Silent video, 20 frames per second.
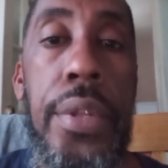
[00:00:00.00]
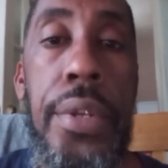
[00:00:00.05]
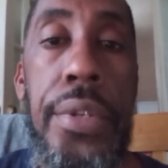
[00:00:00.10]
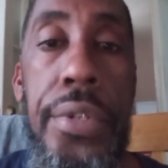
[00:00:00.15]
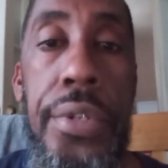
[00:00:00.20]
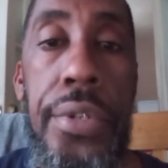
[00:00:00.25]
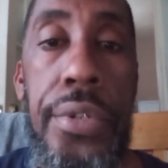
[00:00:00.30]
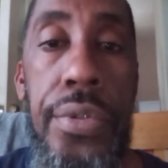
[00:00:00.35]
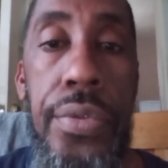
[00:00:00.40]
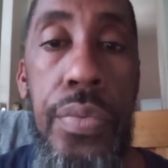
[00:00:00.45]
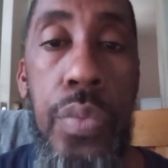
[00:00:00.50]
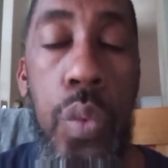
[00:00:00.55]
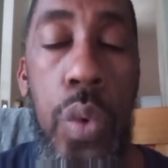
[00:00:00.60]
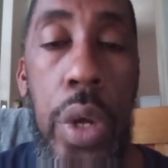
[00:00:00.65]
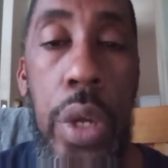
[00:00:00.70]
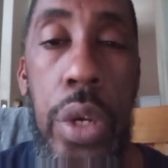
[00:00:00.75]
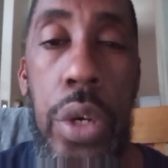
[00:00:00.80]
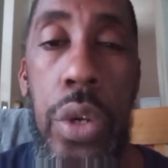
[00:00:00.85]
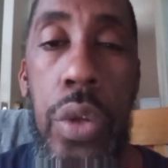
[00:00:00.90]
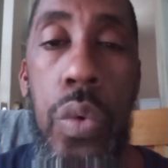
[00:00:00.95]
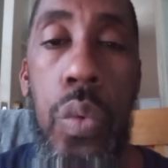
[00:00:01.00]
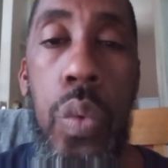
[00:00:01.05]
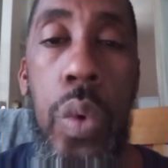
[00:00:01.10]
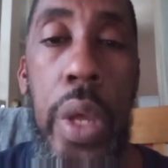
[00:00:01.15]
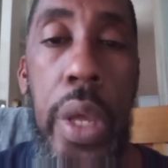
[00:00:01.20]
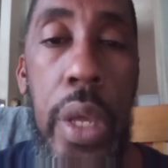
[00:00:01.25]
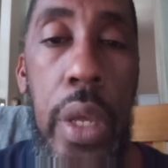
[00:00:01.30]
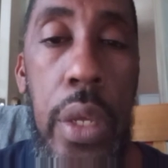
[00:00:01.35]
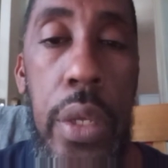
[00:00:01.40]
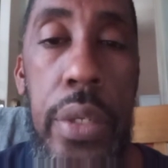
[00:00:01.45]
this is one of the
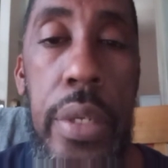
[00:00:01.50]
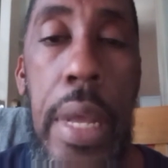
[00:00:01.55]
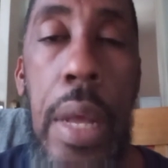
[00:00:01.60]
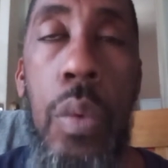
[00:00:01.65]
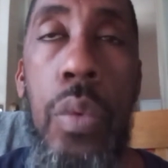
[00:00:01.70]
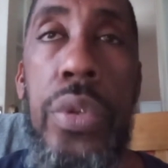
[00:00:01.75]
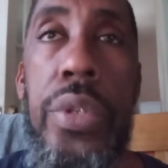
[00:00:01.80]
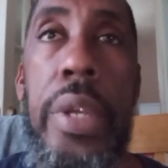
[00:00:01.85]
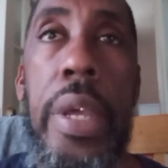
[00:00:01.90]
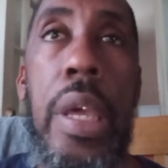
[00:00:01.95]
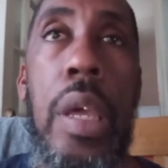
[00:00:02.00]
ways I was